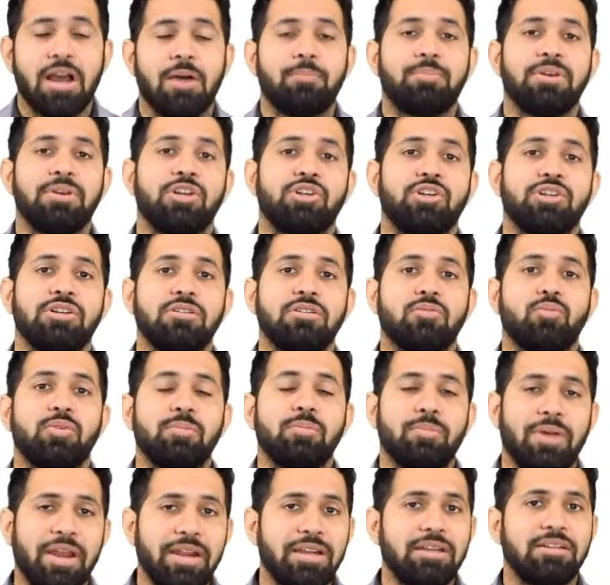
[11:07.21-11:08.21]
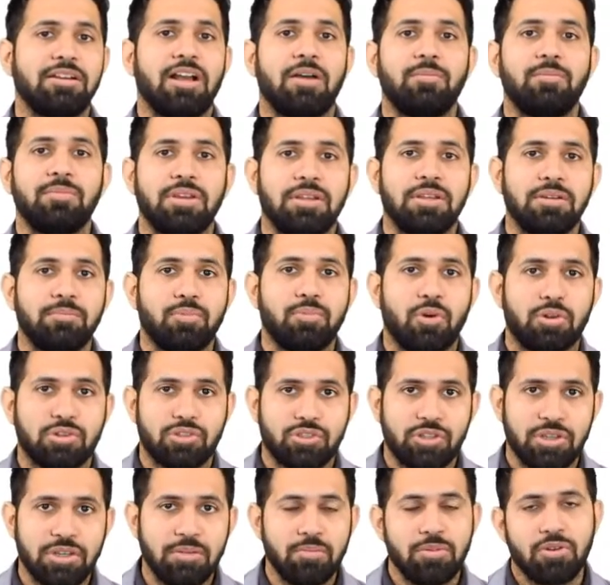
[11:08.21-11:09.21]
A patient might come in
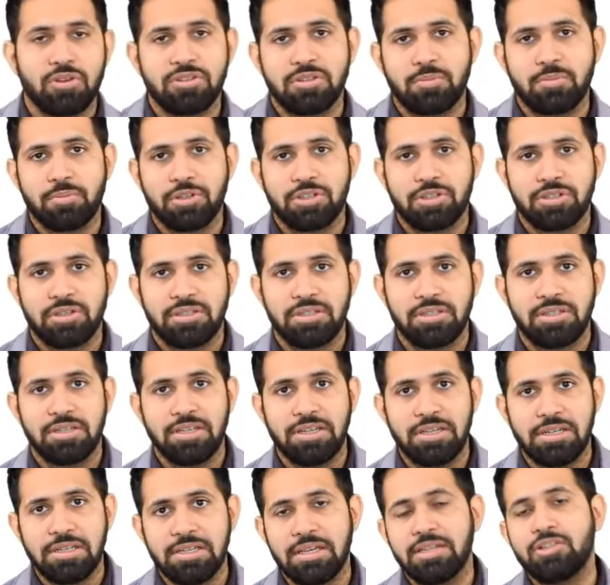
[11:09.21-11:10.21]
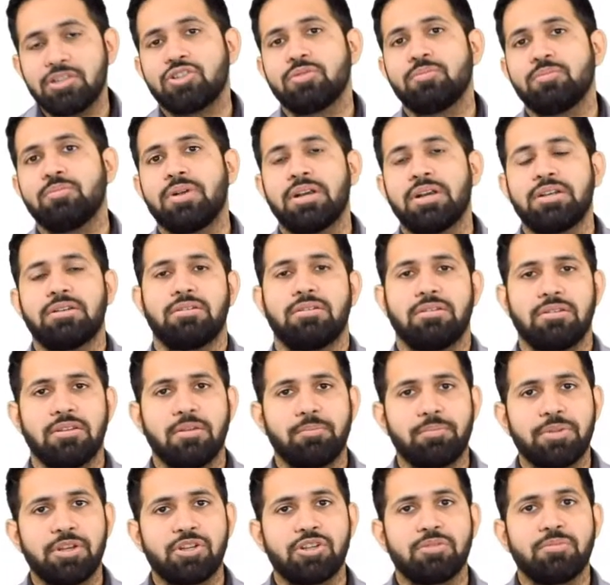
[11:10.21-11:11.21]
posturing because the patient has an EDH, but
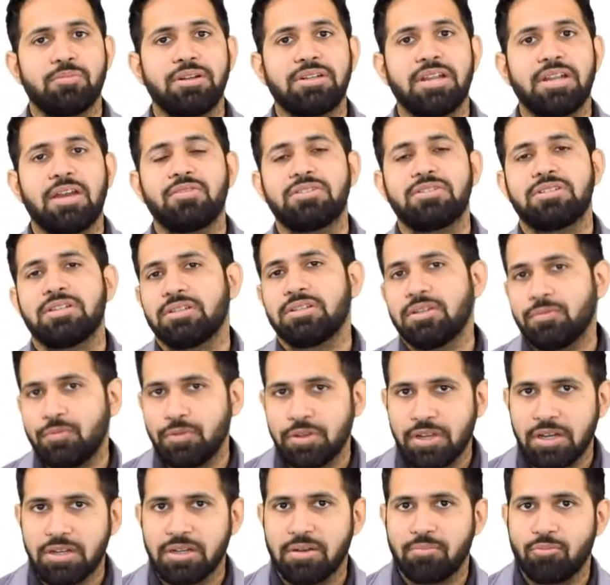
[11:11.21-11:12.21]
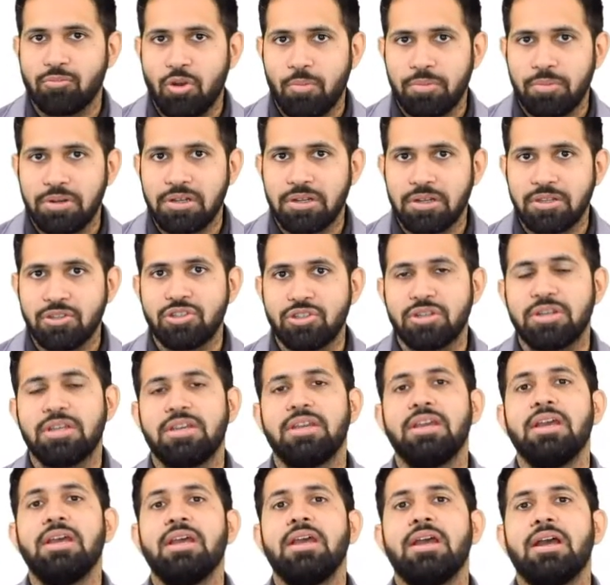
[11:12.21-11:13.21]
the patient might have a significant abdominal
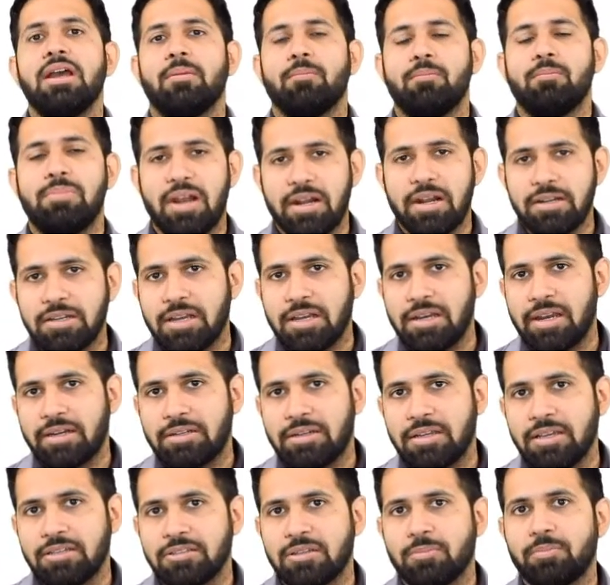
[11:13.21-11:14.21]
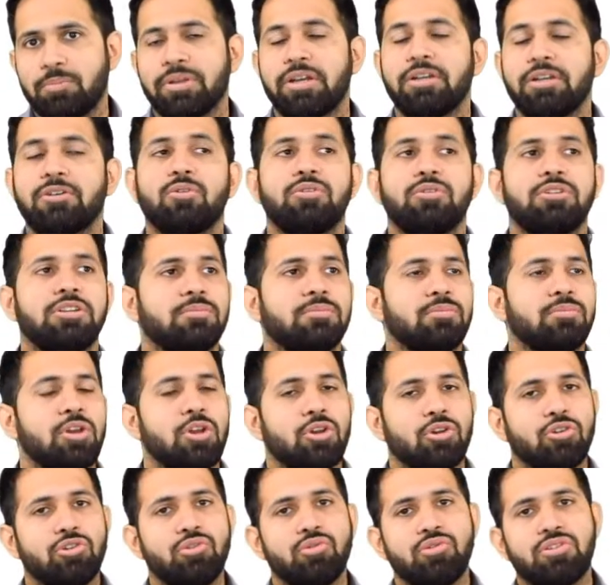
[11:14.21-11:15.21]
injury, blood collecting in the peritoneum.
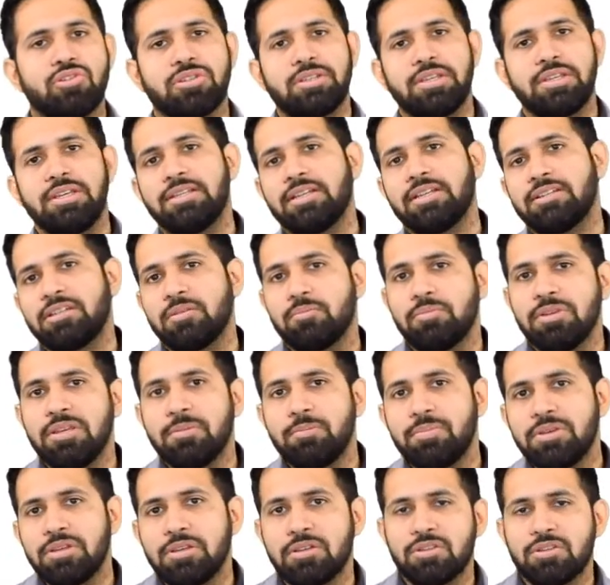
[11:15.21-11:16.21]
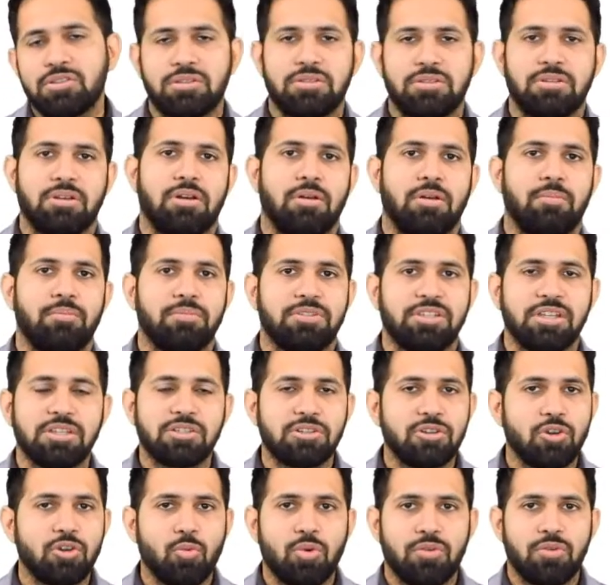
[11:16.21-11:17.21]
You see that the BP is
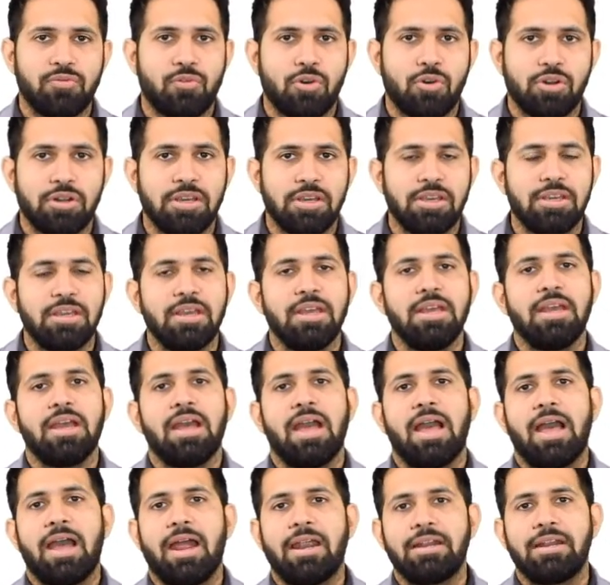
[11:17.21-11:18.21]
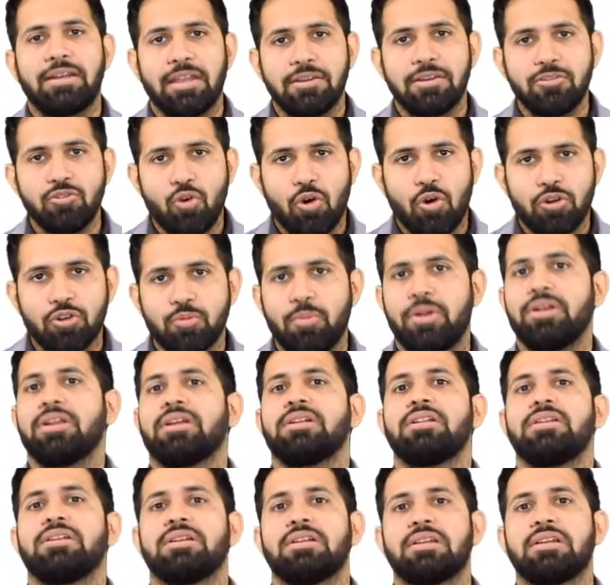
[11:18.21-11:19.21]
60 over 40, and then you
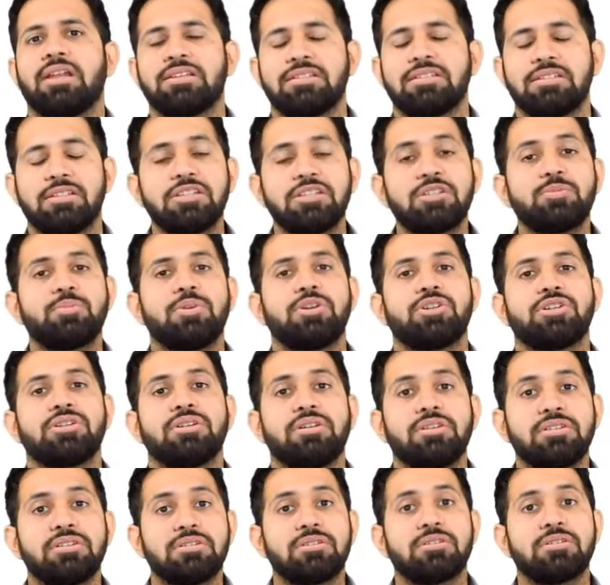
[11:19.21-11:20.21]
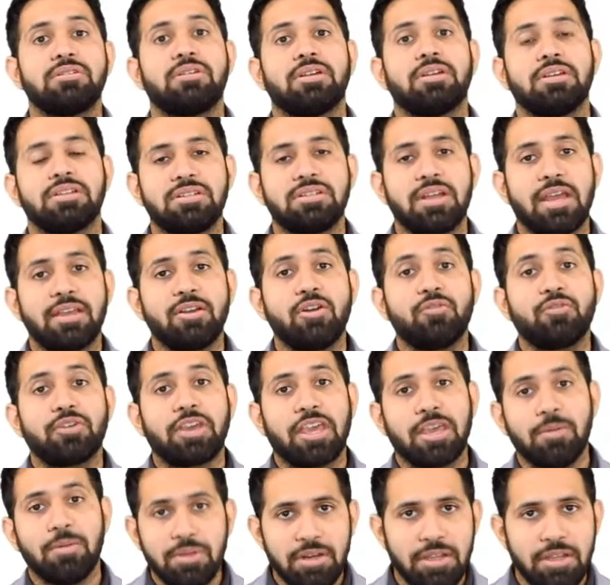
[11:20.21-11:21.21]
automatically realize that this patient is dying of
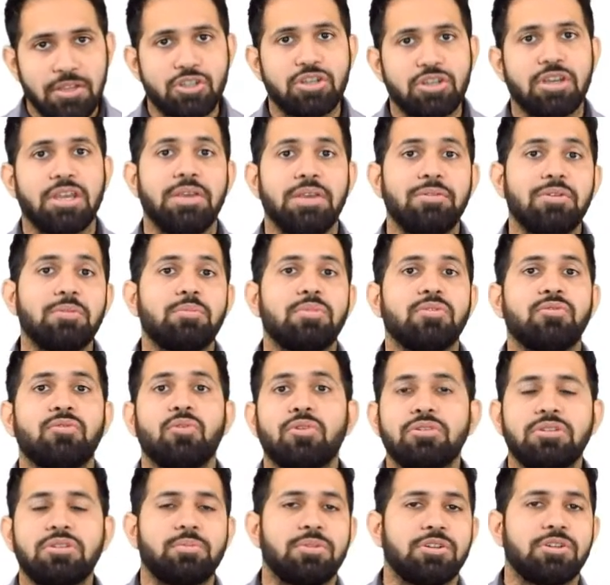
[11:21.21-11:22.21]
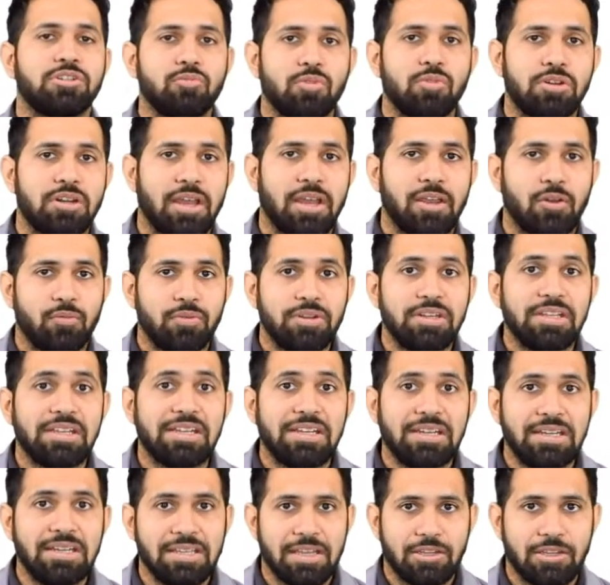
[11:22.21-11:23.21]
hemorrhage even before the patient will die of an
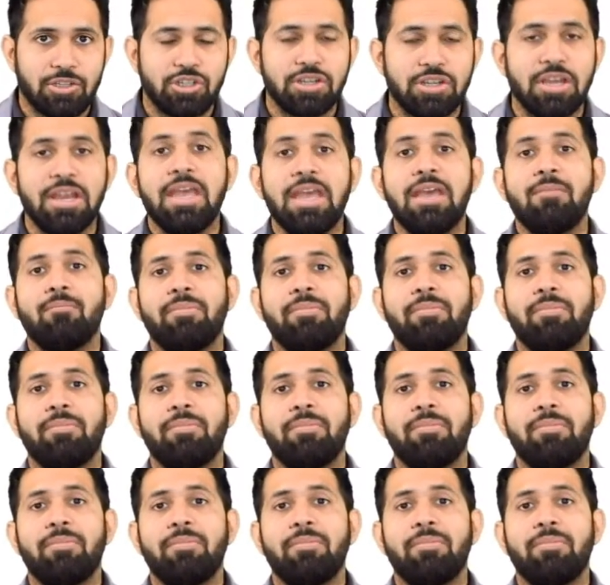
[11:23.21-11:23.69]
EDH.